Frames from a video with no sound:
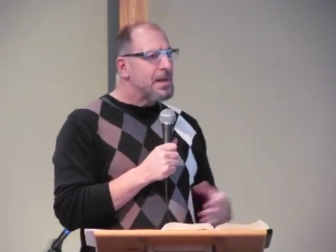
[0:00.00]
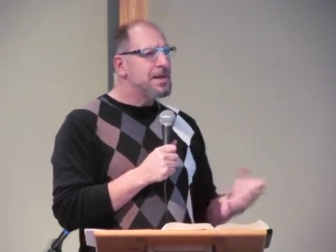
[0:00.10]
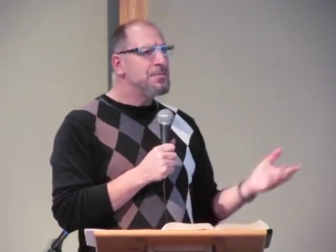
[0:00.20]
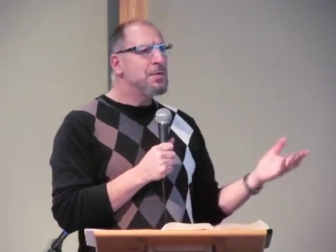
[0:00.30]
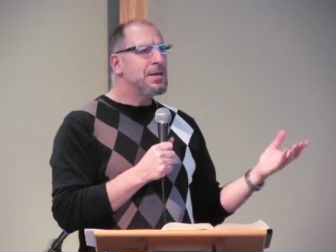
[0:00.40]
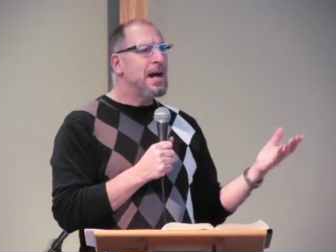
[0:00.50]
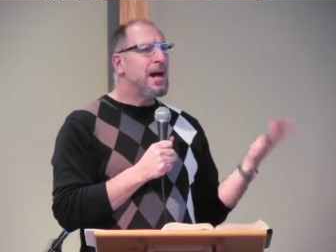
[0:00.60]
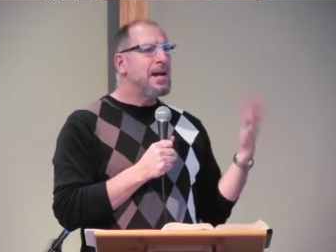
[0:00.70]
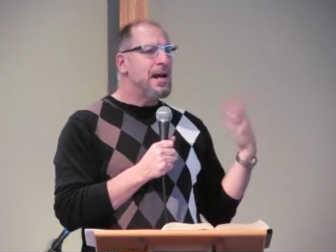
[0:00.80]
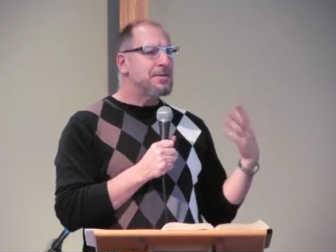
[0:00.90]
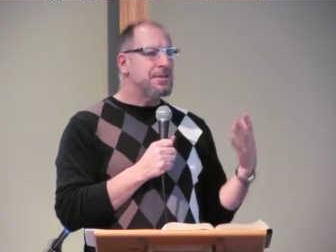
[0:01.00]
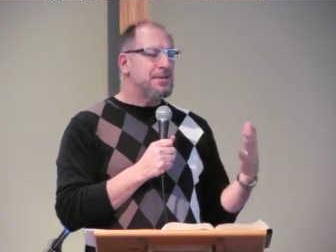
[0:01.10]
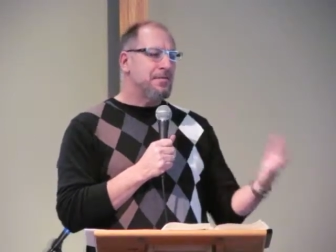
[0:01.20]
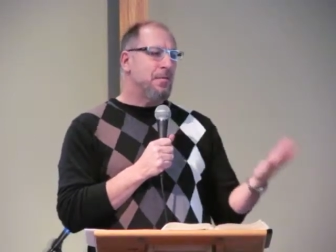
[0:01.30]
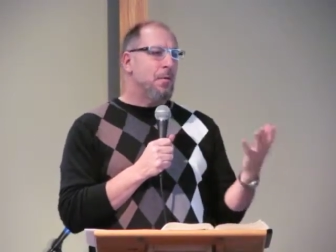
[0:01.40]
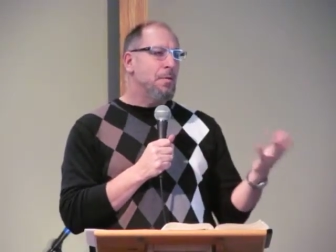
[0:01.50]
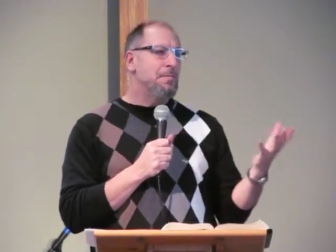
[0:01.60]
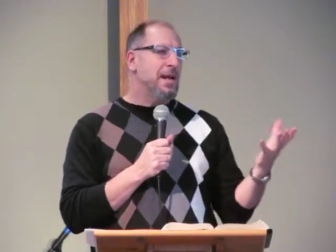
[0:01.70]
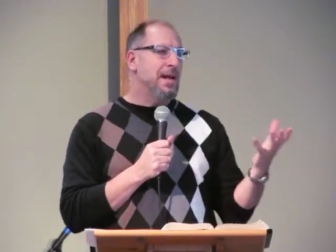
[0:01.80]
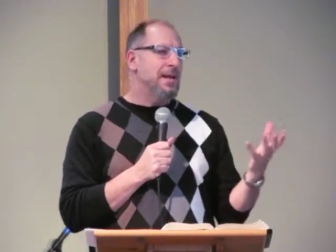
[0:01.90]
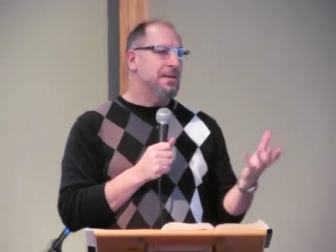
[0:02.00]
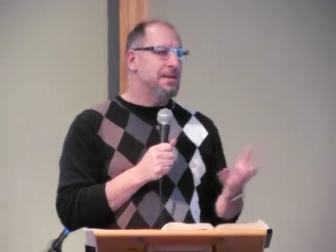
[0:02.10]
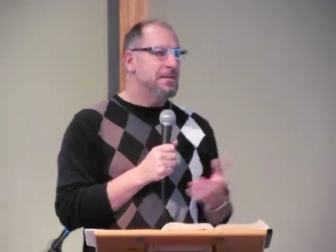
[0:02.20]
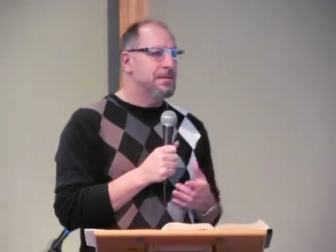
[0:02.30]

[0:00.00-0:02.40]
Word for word: That's where God actually formed man.